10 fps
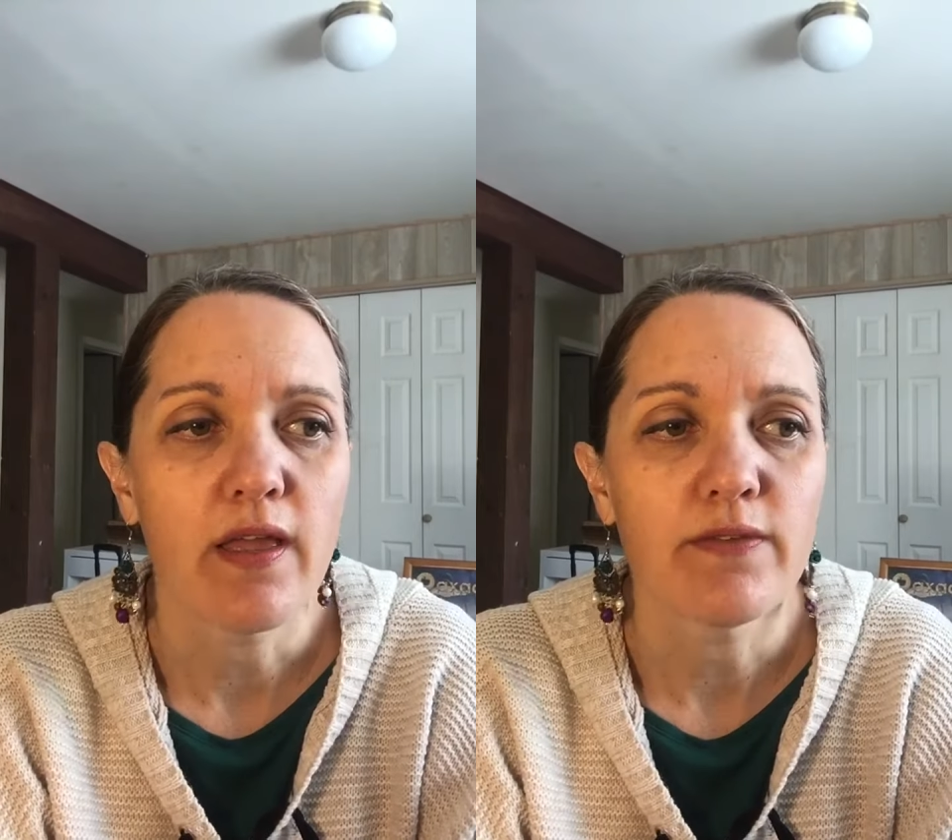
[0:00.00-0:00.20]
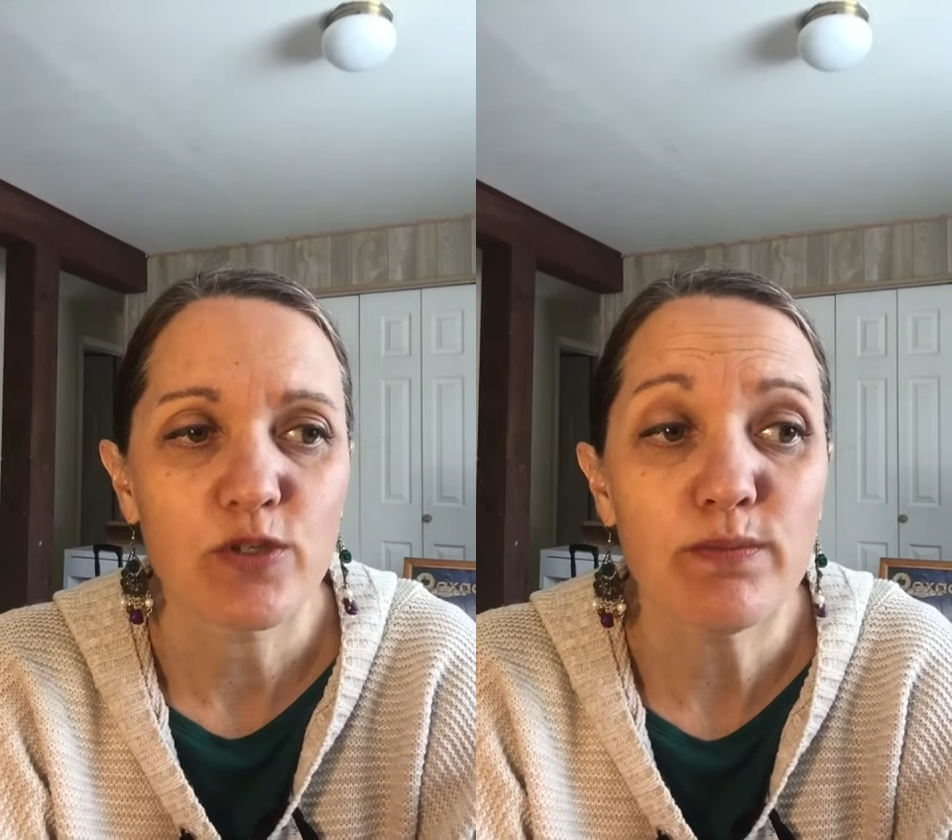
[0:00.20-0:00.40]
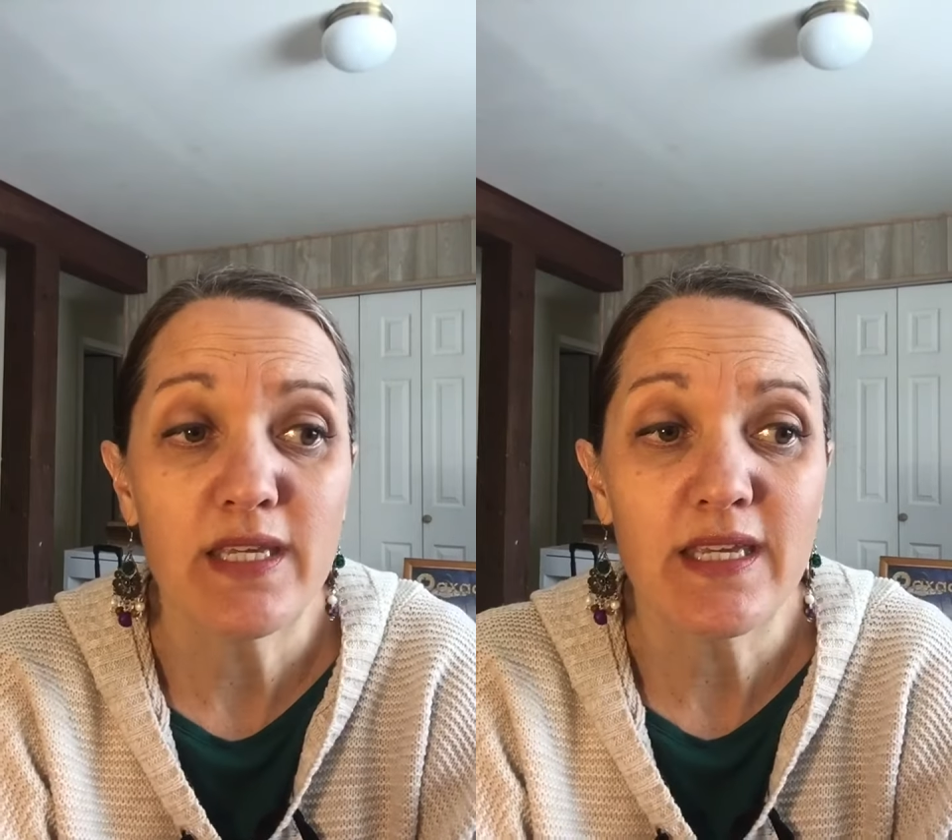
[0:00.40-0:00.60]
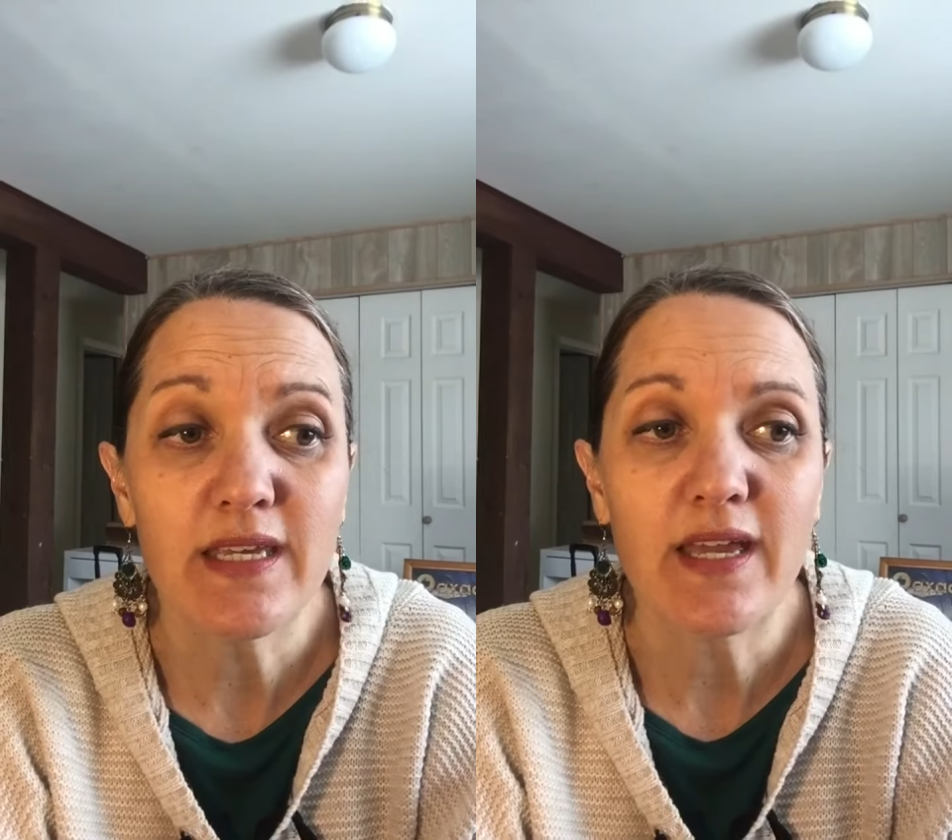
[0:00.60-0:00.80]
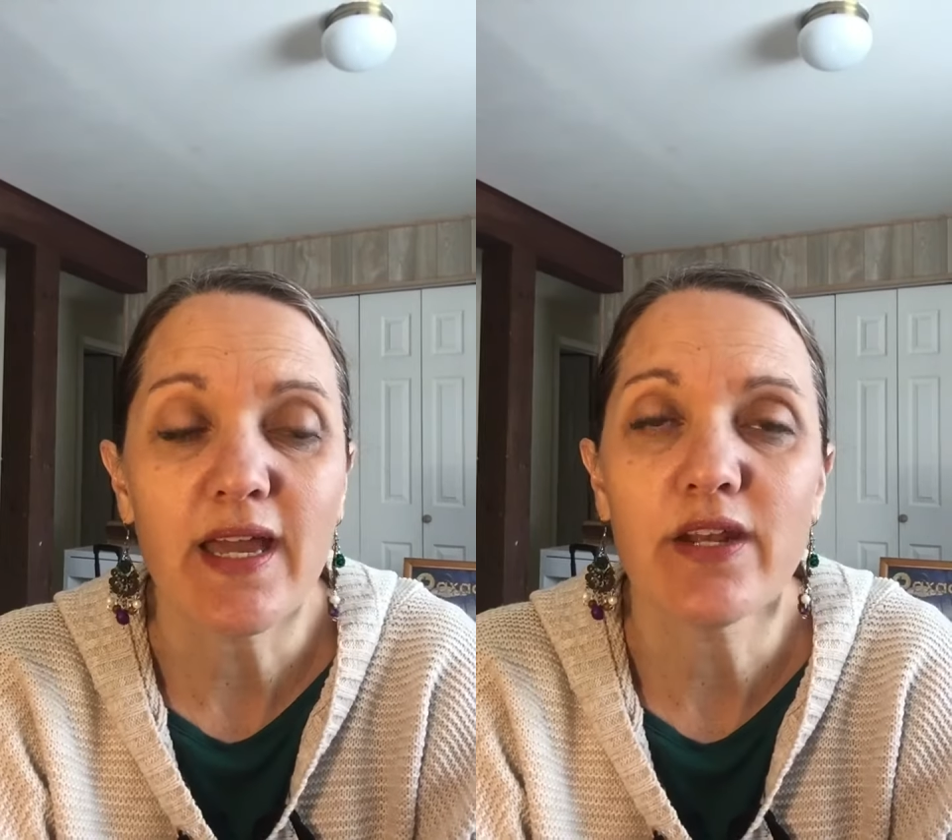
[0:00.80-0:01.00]
to
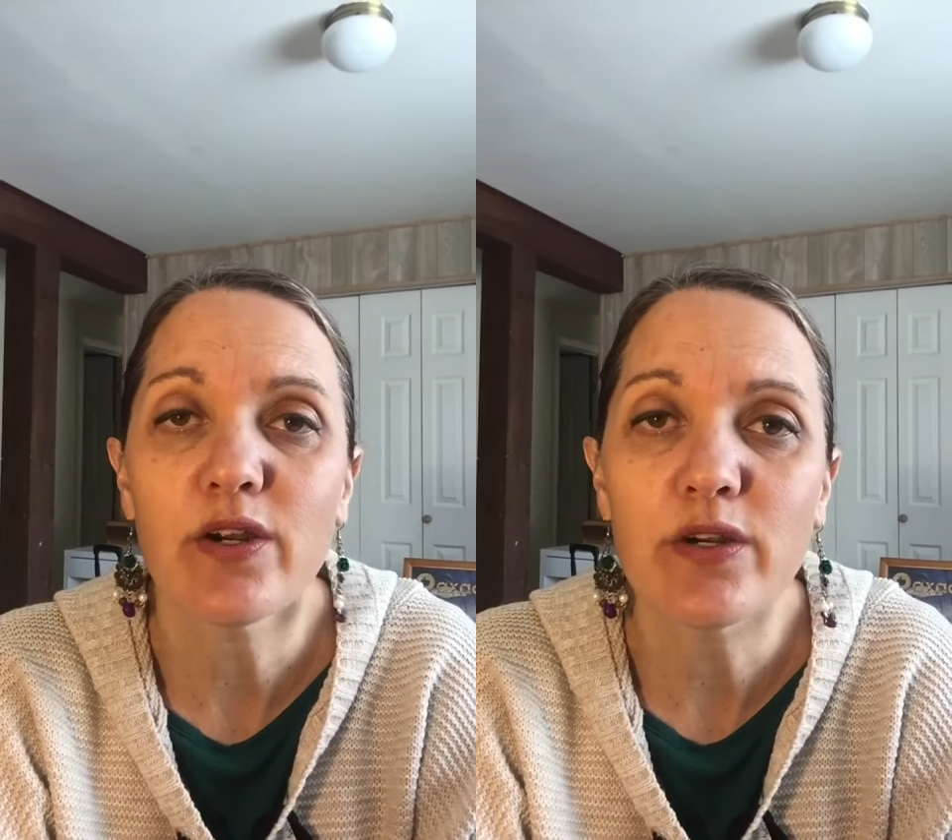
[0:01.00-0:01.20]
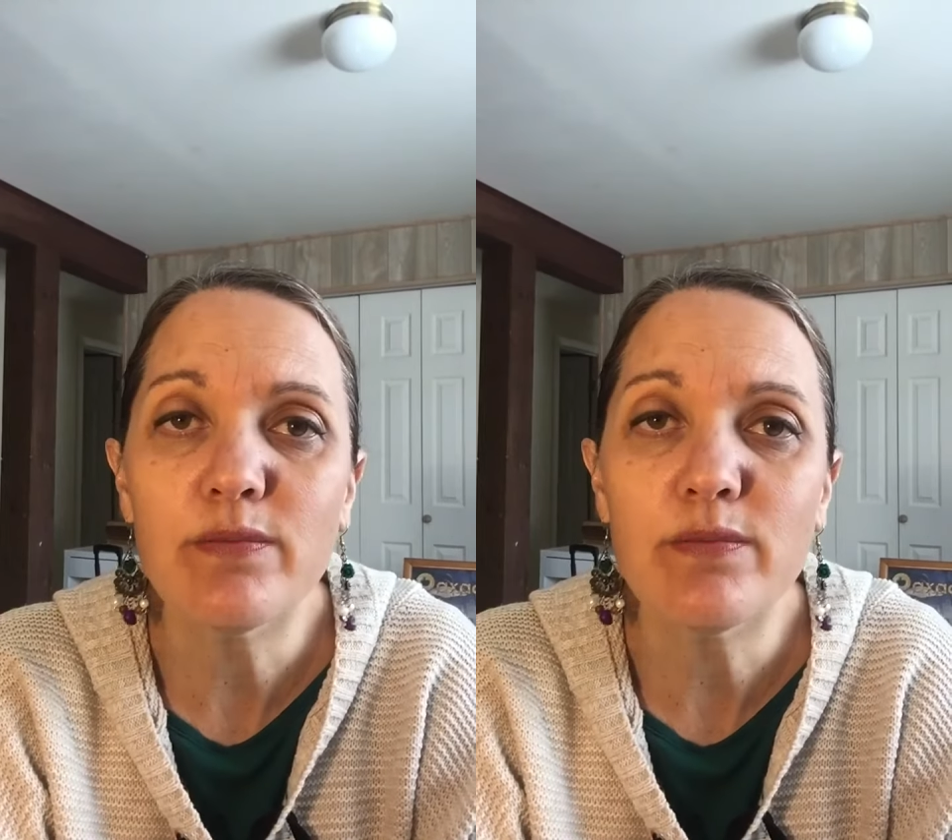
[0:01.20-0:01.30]
me, and her